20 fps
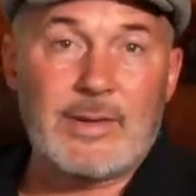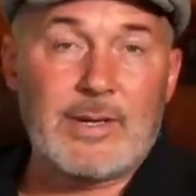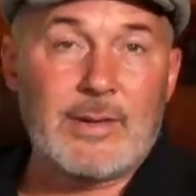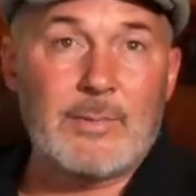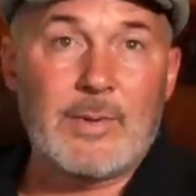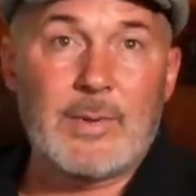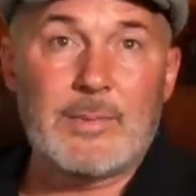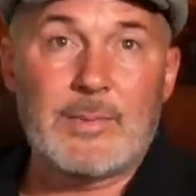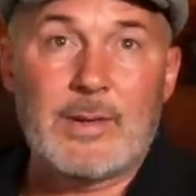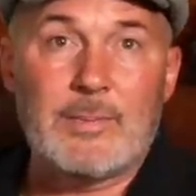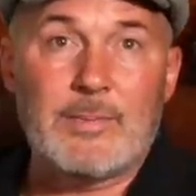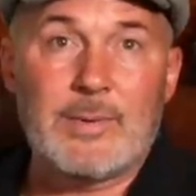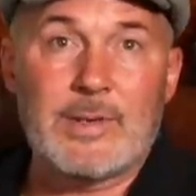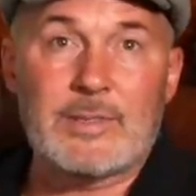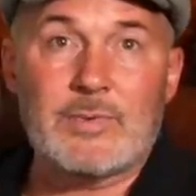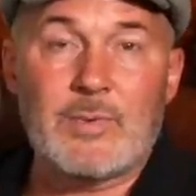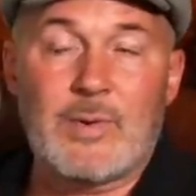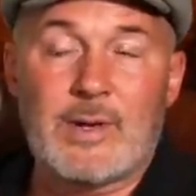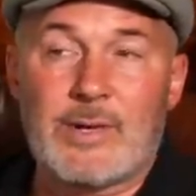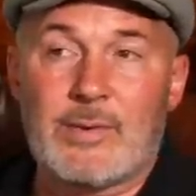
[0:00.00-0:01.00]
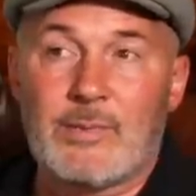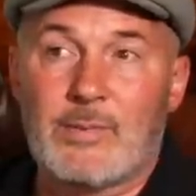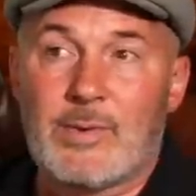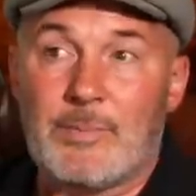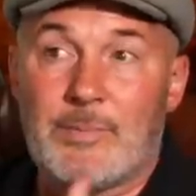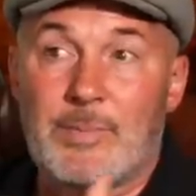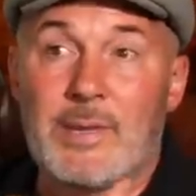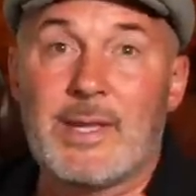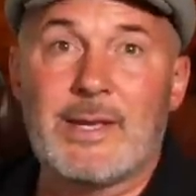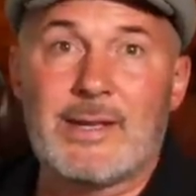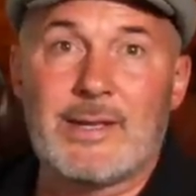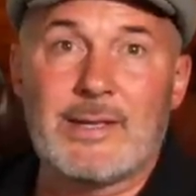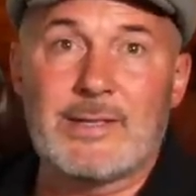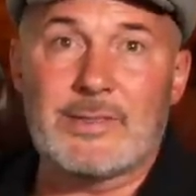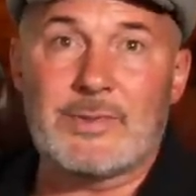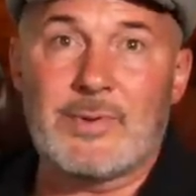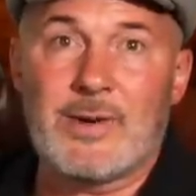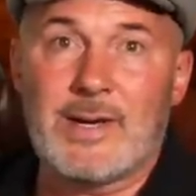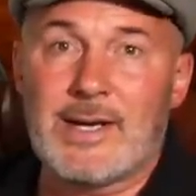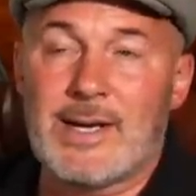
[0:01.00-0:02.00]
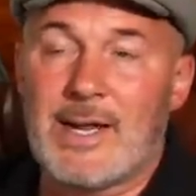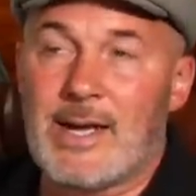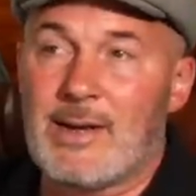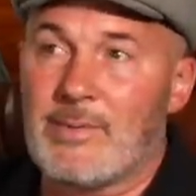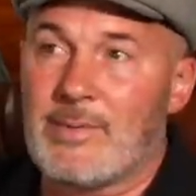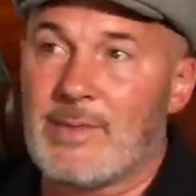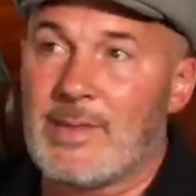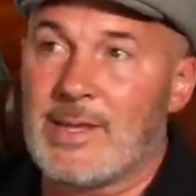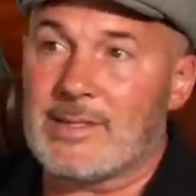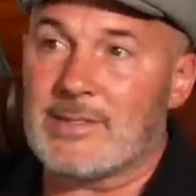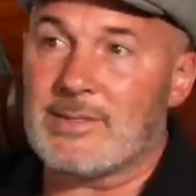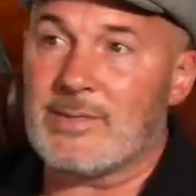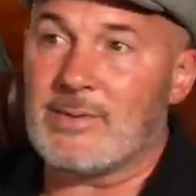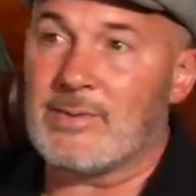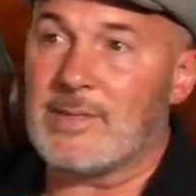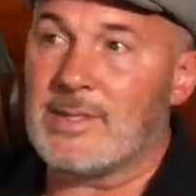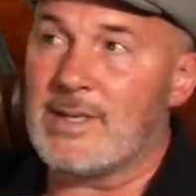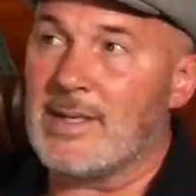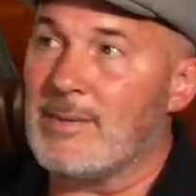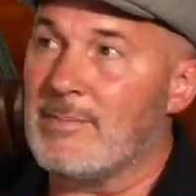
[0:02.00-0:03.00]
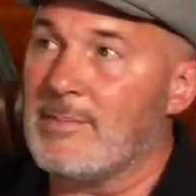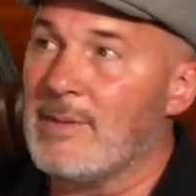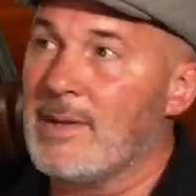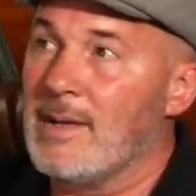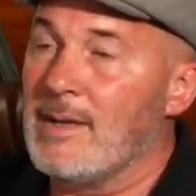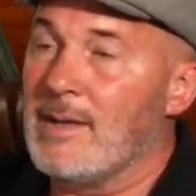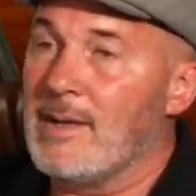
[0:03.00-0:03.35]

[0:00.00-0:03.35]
Namibia, Botswana, where Pete is right now with the XO team.